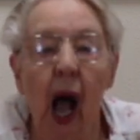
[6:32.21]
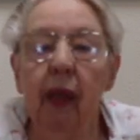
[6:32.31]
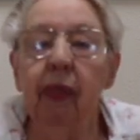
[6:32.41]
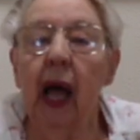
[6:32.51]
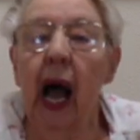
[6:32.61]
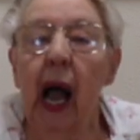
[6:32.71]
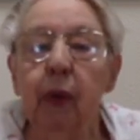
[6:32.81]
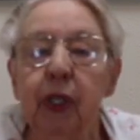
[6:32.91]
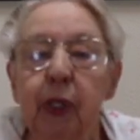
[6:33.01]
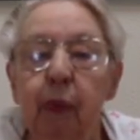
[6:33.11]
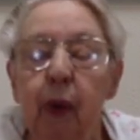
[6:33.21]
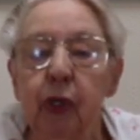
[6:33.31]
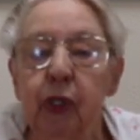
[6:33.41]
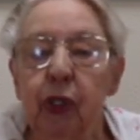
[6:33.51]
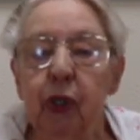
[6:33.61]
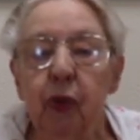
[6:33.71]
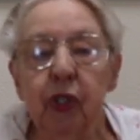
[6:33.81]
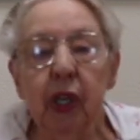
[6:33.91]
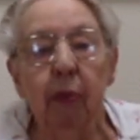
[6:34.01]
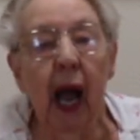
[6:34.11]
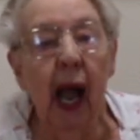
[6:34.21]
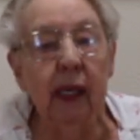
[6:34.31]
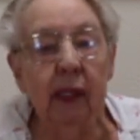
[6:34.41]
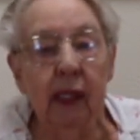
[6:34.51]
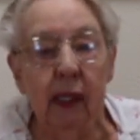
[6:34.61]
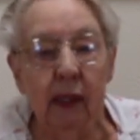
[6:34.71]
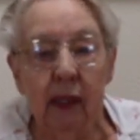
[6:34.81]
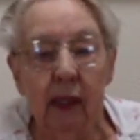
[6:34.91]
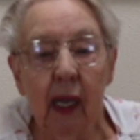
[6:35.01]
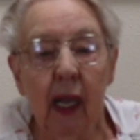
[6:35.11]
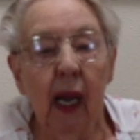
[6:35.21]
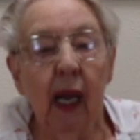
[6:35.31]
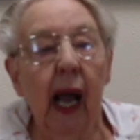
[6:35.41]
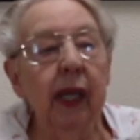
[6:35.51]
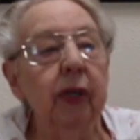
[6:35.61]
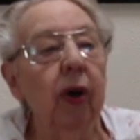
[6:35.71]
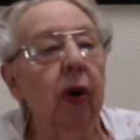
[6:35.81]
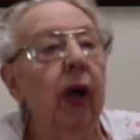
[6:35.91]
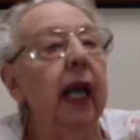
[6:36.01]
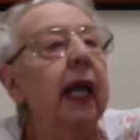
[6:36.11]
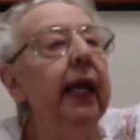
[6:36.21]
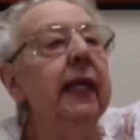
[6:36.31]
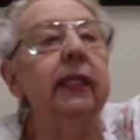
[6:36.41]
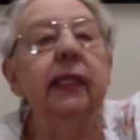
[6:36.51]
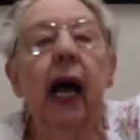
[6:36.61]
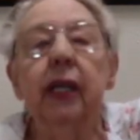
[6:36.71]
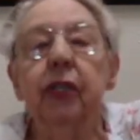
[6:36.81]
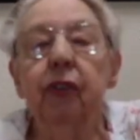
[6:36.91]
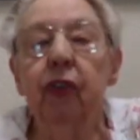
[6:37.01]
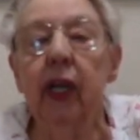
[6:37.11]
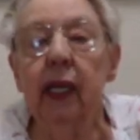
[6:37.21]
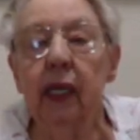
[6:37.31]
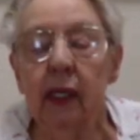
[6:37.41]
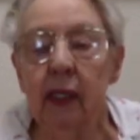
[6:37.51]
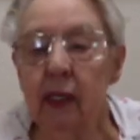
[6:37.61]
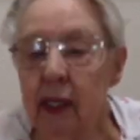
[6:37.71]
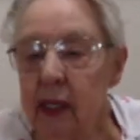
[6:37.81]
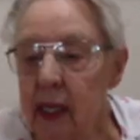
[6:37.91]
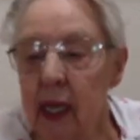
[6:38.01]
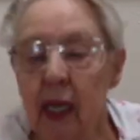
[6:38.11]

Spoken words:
And I was supposed to do some acting, like, you know, E stands for England, and